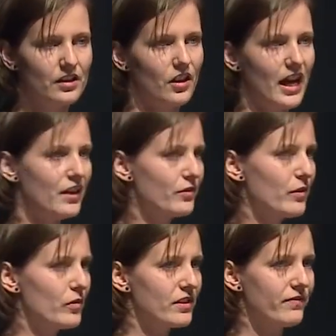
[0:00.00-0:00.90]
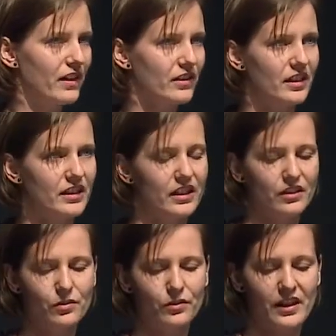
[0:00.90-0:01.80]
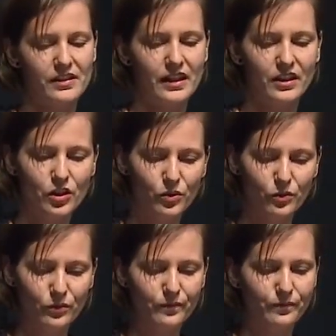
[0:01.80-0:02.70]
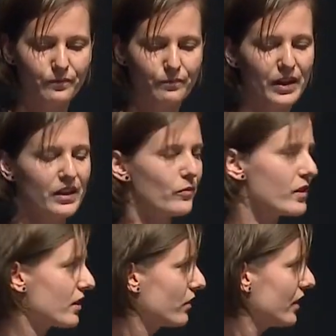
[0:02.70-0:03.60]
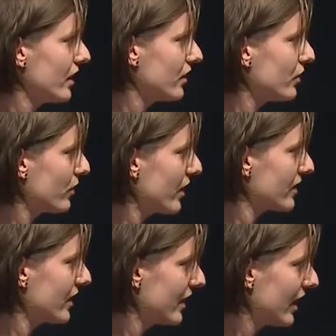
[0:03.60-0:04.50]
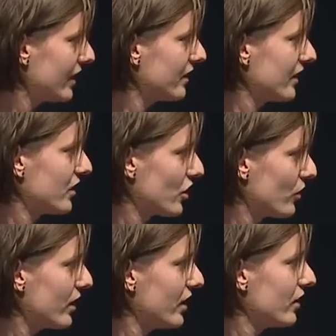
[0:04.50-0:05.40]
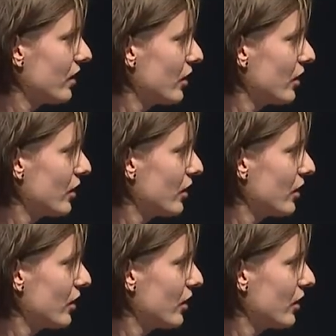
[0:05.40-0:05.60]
So EDRI was founded in 2002, but it was only in 2009 that Joe here